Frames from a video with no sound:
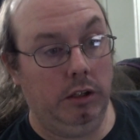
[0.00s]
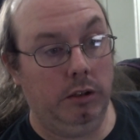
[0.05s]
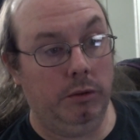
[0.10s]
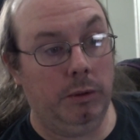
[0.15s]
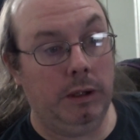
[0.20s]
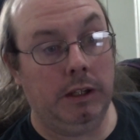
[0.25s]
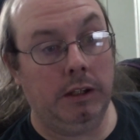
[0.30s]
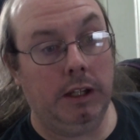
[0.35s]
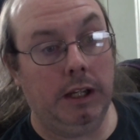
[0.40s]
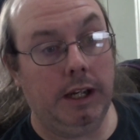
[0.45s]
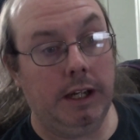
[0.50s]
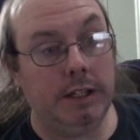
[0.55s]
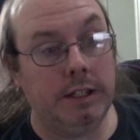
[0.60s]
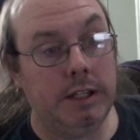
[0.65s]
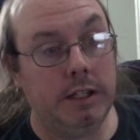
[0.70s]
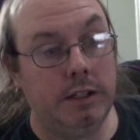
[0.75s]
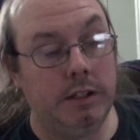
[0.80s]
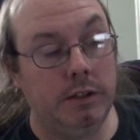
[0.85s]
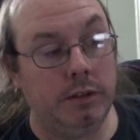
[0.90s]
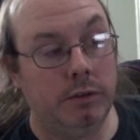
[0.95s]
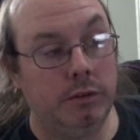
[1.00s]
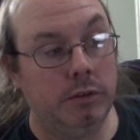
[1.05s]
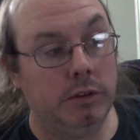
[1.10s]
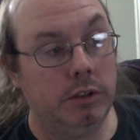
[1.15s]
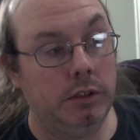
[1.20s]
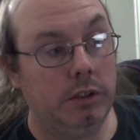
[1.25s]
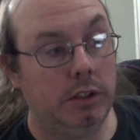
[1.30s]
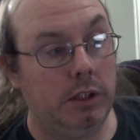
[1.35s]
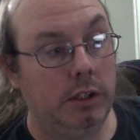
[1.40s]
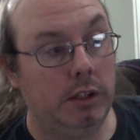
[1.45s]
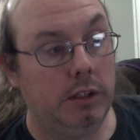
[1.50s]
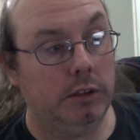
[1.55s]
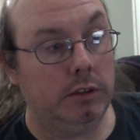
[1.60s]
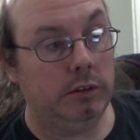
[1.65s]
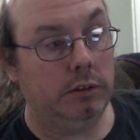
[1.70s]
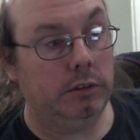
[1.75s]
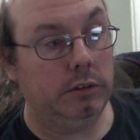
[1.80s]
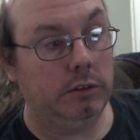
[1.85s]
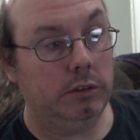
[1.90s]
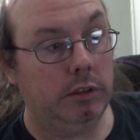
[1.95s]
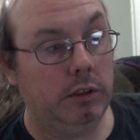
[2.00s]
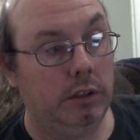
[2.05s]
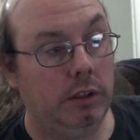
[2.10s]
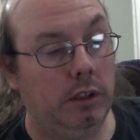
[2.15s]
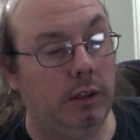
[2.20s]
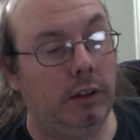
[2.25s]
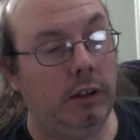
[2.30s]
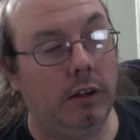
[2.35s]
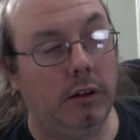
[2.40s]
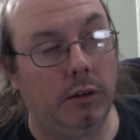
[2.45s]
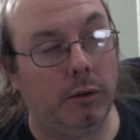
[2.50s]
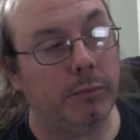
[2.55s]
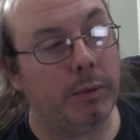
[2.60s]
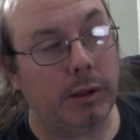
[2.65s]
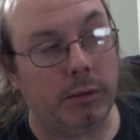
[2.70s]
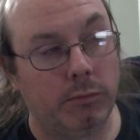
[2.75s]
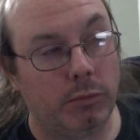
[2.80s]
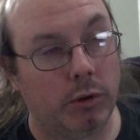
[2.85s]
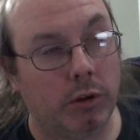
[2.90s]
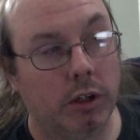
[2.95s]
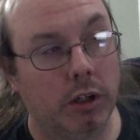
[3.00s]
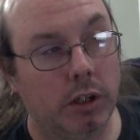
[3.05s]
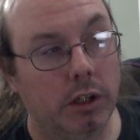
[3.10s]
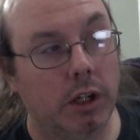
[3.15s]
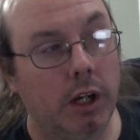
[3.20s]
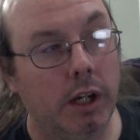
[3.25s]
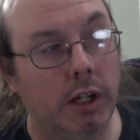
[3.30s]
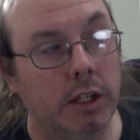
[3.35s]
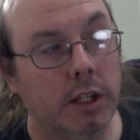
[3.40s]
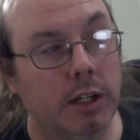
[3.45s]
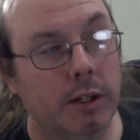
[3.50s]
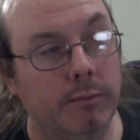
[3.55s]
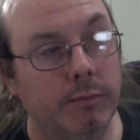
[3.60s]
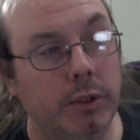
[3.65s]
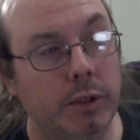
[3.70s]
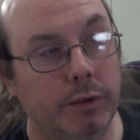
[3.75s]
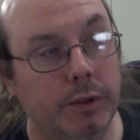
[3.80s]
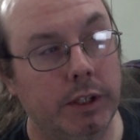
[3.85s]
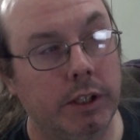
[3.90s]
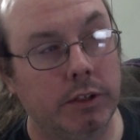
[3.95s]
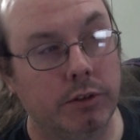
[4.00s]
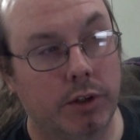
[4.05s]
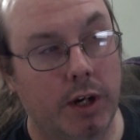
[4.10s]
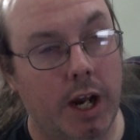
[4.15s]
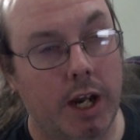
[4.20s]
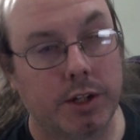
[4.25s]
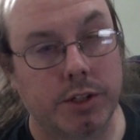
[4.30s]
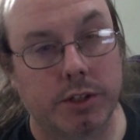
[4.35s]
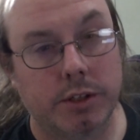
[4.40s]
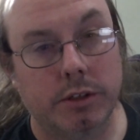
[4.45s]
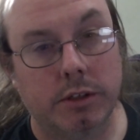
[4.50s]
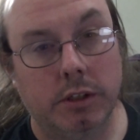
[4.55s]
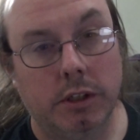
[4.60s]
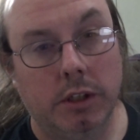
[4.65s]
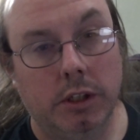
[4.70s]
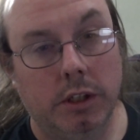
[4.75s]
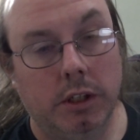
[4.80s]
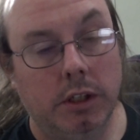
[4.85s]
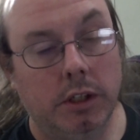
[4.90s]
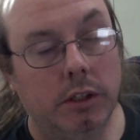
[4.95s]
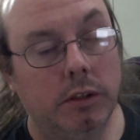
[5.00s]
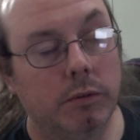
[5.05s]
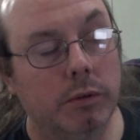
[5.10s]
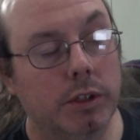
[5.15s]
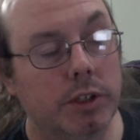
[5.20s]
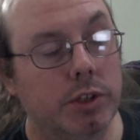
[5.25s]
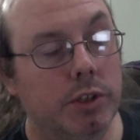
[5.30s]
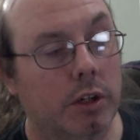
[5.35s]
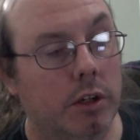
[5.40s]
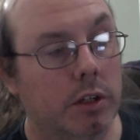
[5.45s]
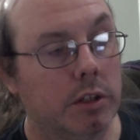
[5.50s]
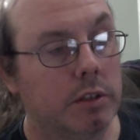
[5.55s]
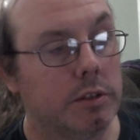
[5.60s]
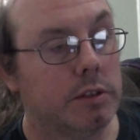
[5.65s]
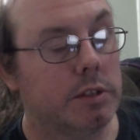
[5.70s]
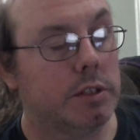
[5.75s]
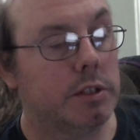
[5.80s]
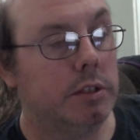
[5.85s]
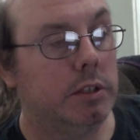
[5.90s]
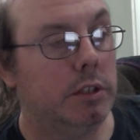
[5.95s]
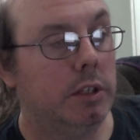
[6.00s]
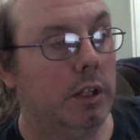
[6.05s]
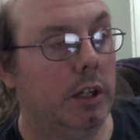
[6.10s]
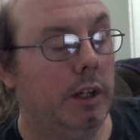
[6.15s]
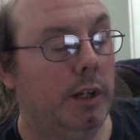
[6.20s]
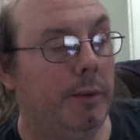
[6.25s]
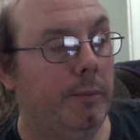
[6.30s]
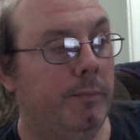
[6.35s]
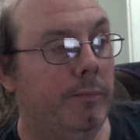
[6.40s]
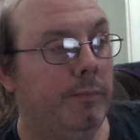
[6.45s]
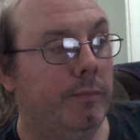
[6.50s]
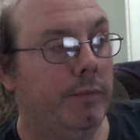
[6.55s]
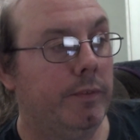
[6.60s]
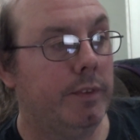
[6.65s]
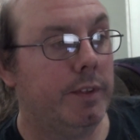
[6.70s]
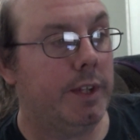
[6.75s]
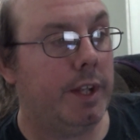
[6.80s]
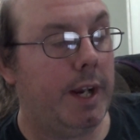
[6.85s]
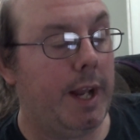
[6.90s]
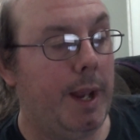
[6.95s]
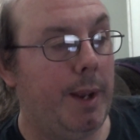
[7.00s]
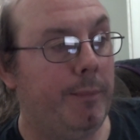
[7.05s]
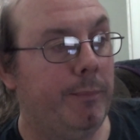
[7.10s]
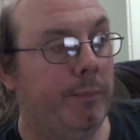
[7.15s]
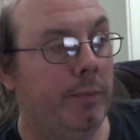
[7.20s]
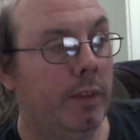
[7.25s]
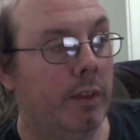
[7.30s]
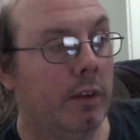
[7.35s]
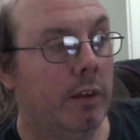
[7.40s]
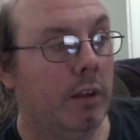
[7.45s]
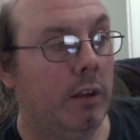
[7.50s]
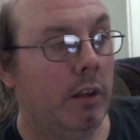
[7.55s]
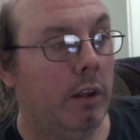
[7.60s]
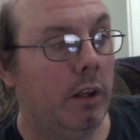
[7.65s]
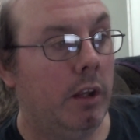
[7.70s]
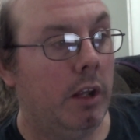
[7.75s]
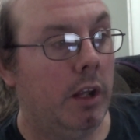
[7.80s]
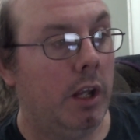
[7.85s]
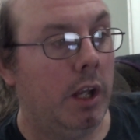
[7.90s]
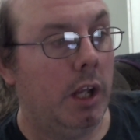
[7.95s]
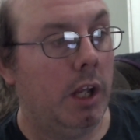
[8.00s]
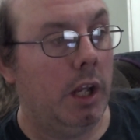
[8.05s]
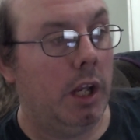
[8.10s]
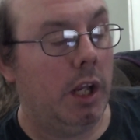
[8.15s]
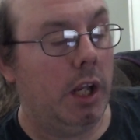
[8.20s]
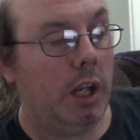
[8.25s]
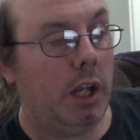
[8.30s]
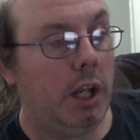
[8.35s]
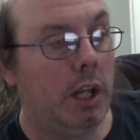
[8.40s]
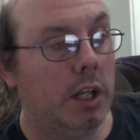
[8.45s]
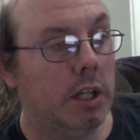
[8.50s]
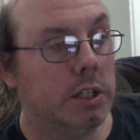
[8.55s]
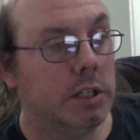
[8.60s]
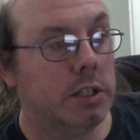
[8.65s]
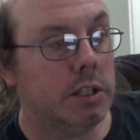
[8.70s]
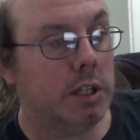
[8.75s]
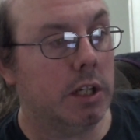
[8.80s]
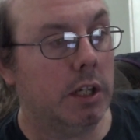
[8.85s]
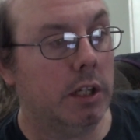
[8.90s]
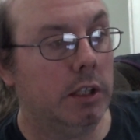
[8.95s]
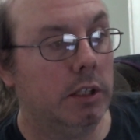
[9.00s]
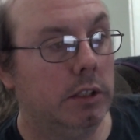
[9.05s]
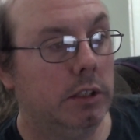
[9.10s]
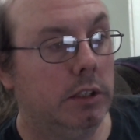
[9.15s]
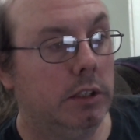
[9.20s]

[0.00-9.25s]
well, I did do uh, a little bit more. I ended up doing trash with Charles um, today. And uh,